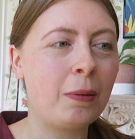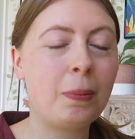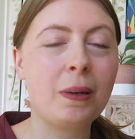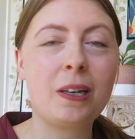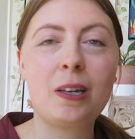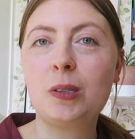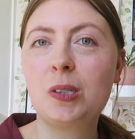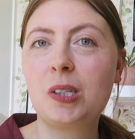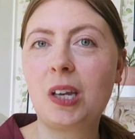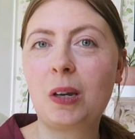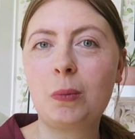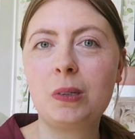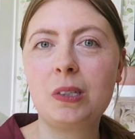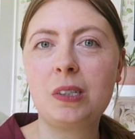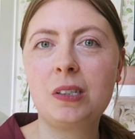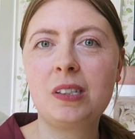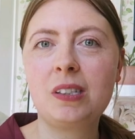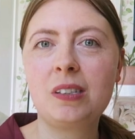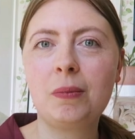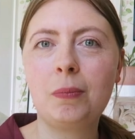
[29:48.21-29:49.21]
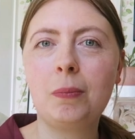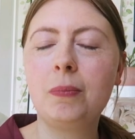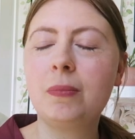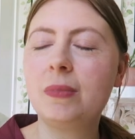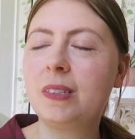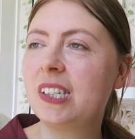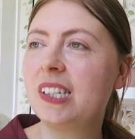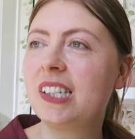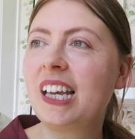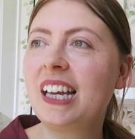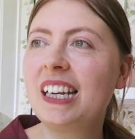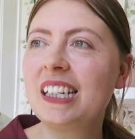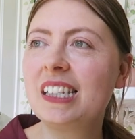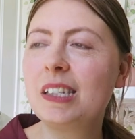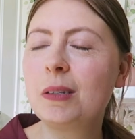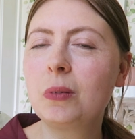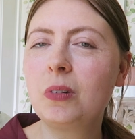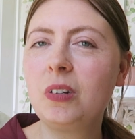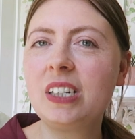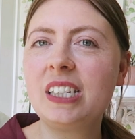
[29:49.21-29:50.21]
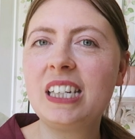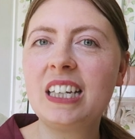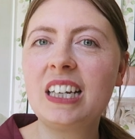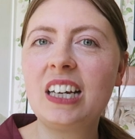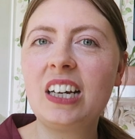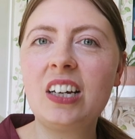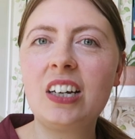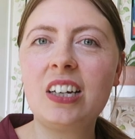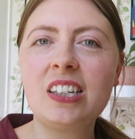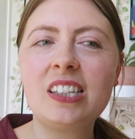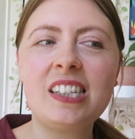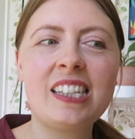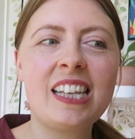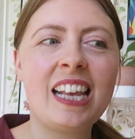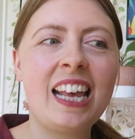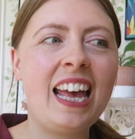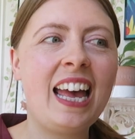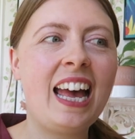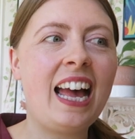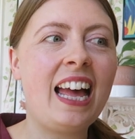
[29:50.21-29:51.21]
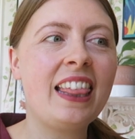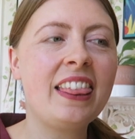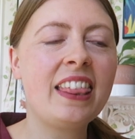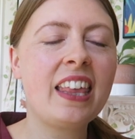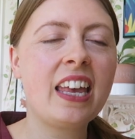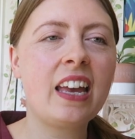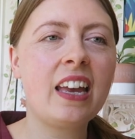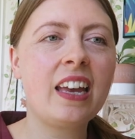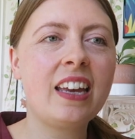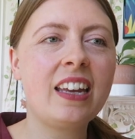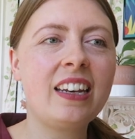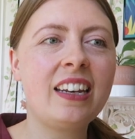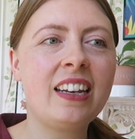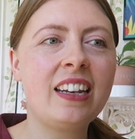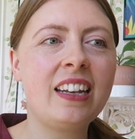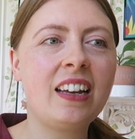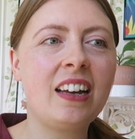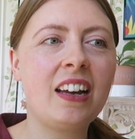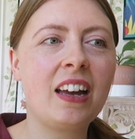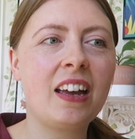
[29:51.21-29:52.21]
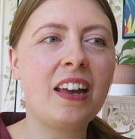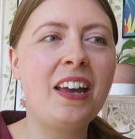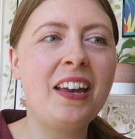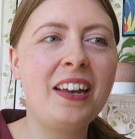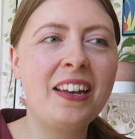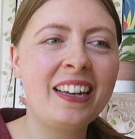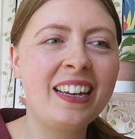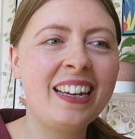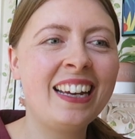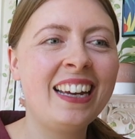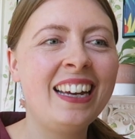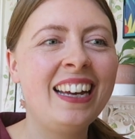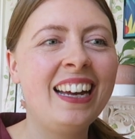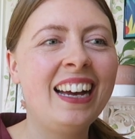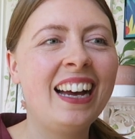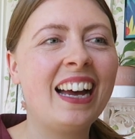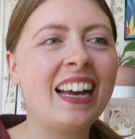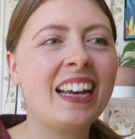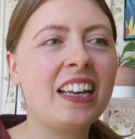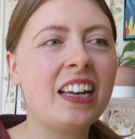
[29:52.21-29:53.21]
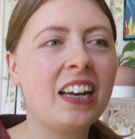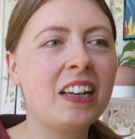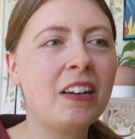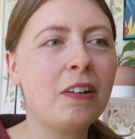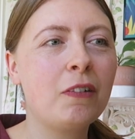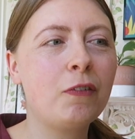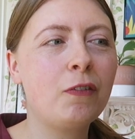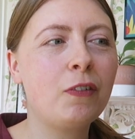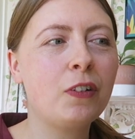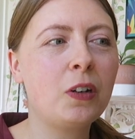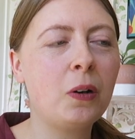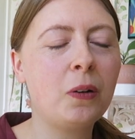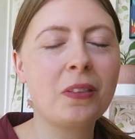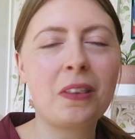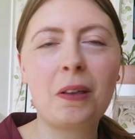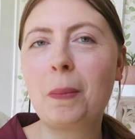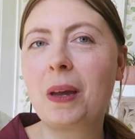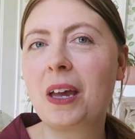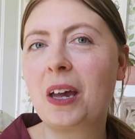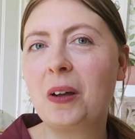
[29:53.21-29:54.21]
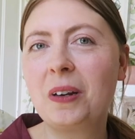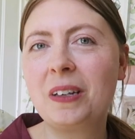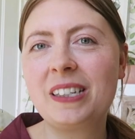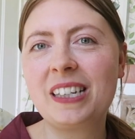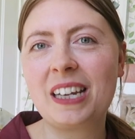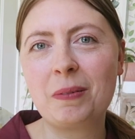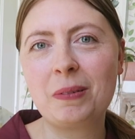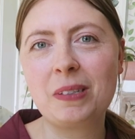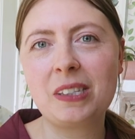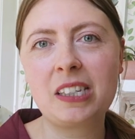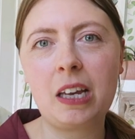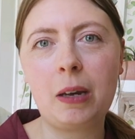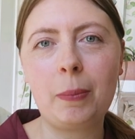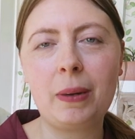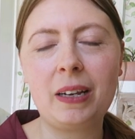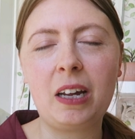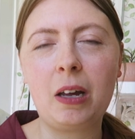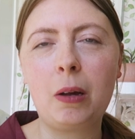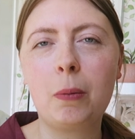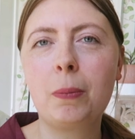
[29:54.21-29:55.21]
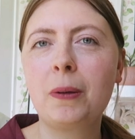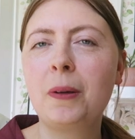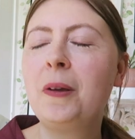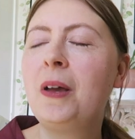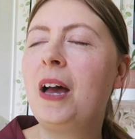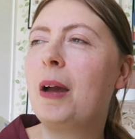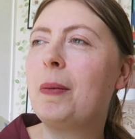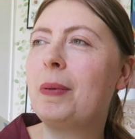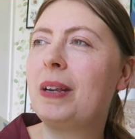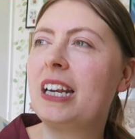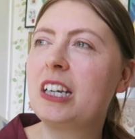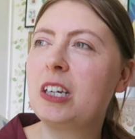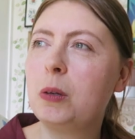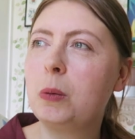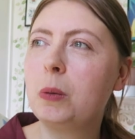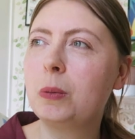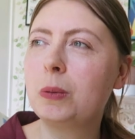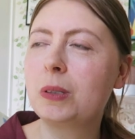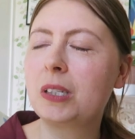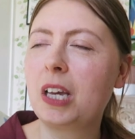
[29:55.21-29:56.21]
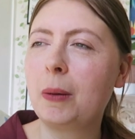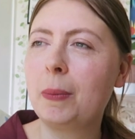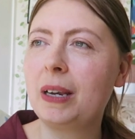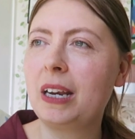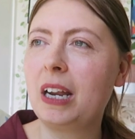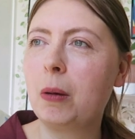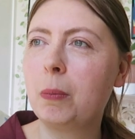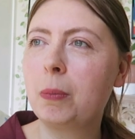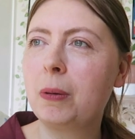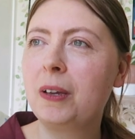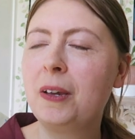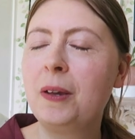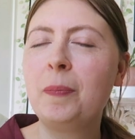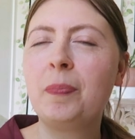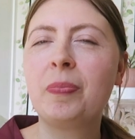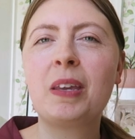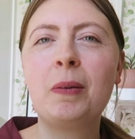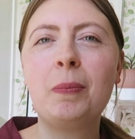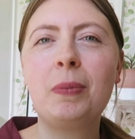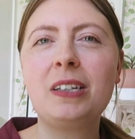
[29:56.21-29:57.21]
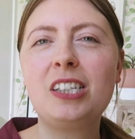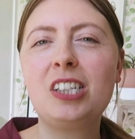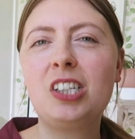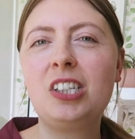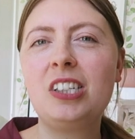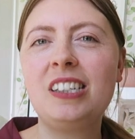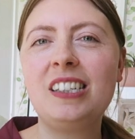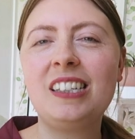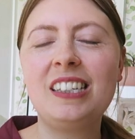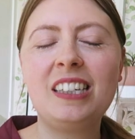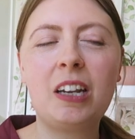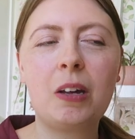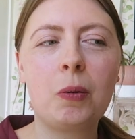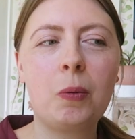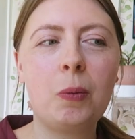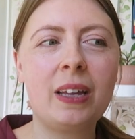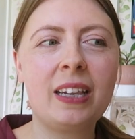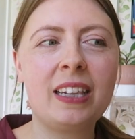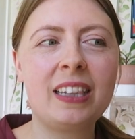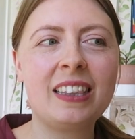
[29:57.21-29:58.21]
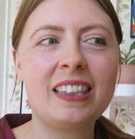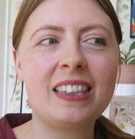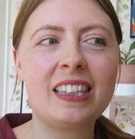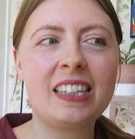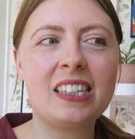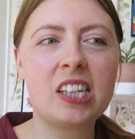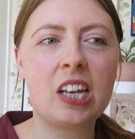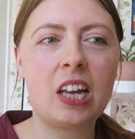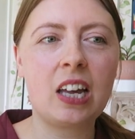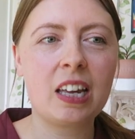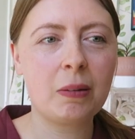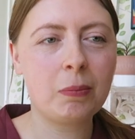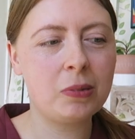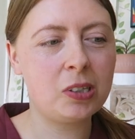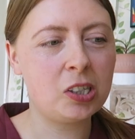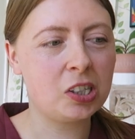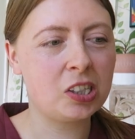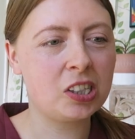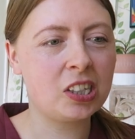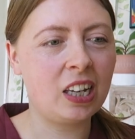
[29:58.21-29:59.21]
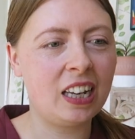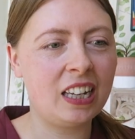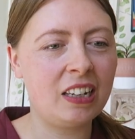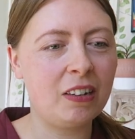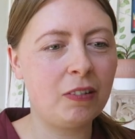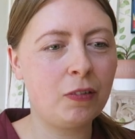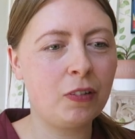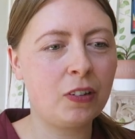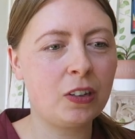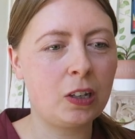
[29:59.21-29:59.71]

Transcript: because I was designing some greeting cards, and then I kind of forgot that my holiday was coming up. I mean, I knew it was coming up, but you know when the time just kind of